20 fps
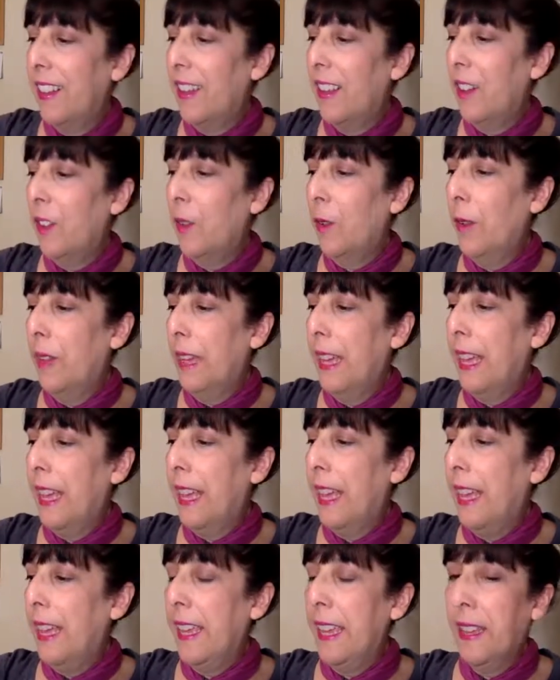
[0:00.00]

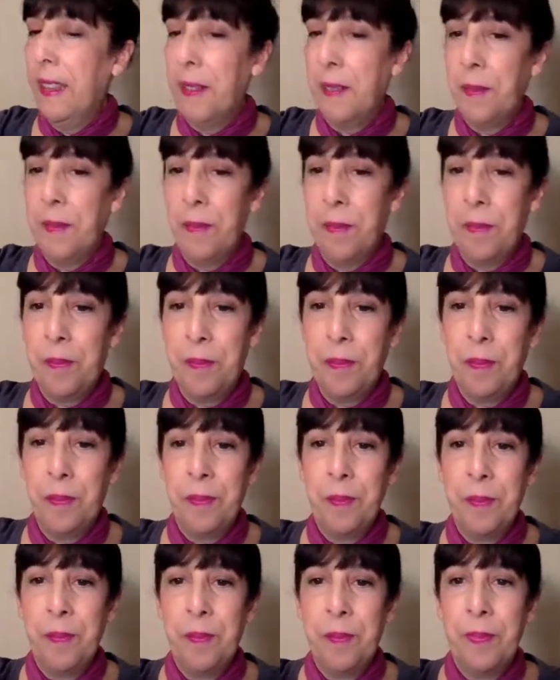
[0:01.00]
Okay.
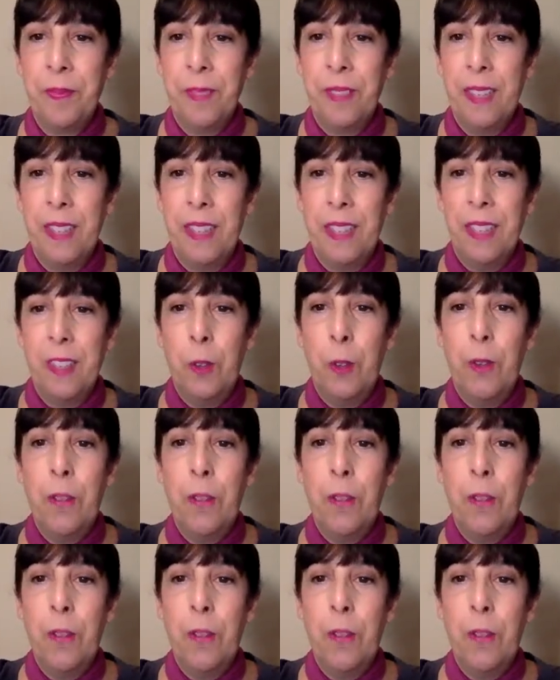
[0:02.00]
So